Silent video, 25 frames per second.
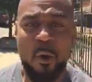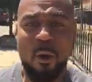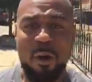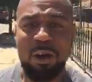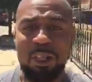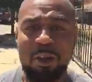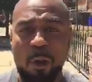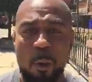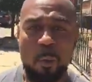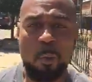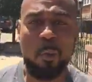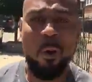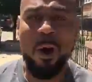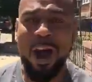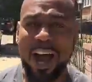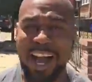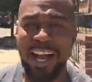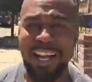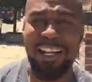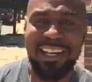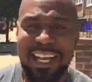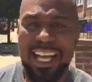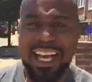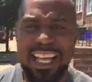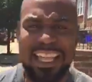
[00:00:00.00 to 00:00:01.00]
on the
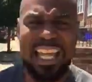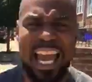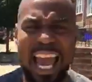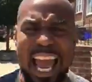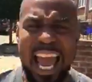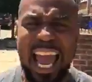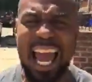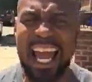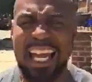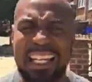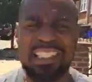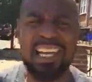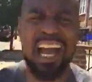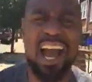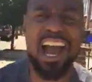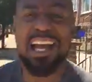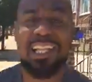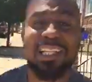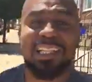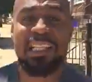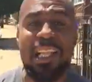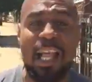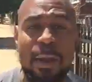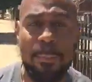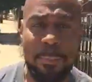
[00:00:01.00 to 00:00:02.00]
one that has
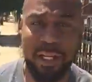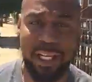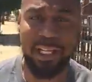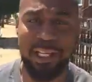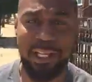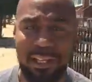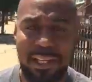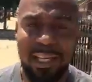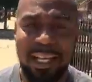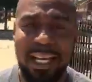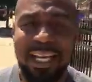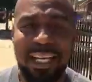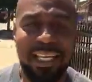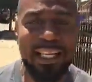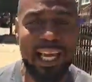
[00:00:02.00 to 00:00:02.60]
unlimited